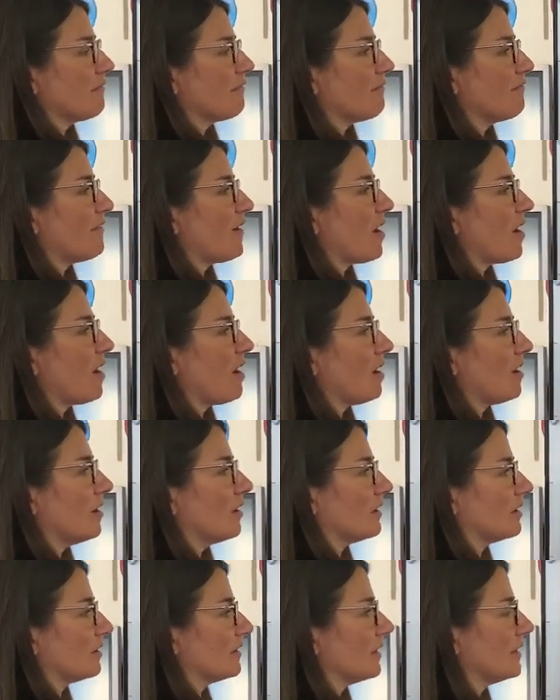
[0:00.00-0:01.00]

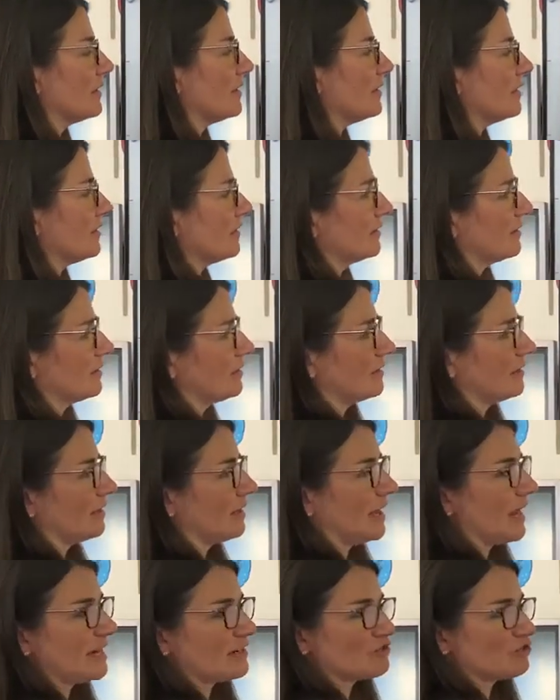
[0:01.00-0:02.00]
val.
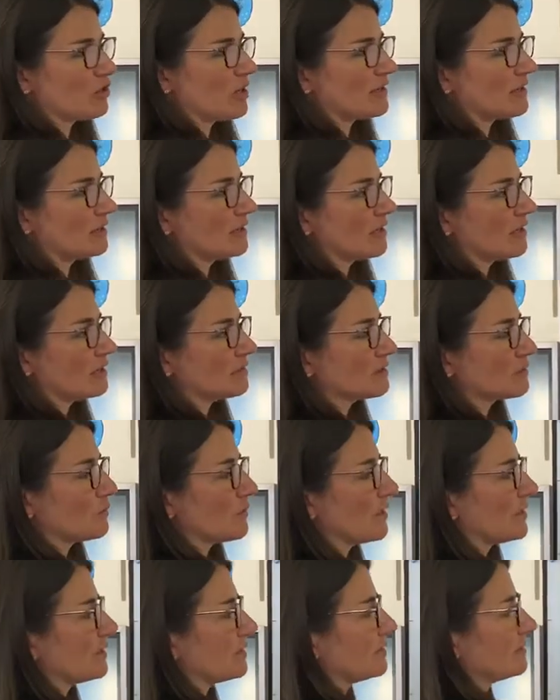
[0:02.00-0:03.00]
And try the last
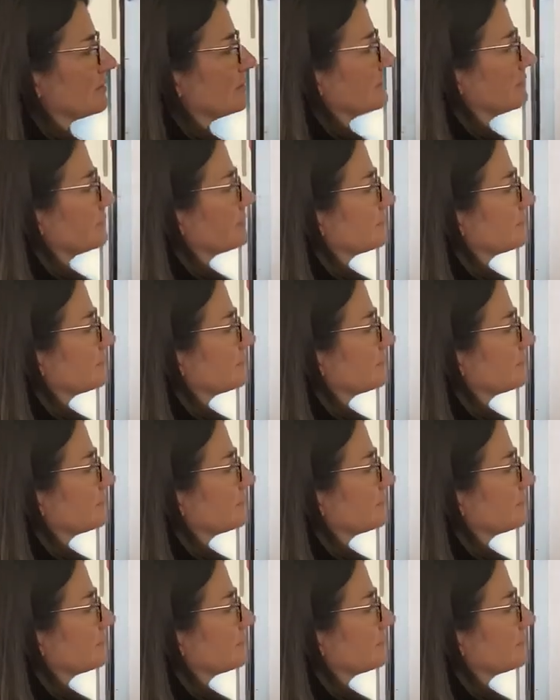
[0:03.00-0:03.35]
one.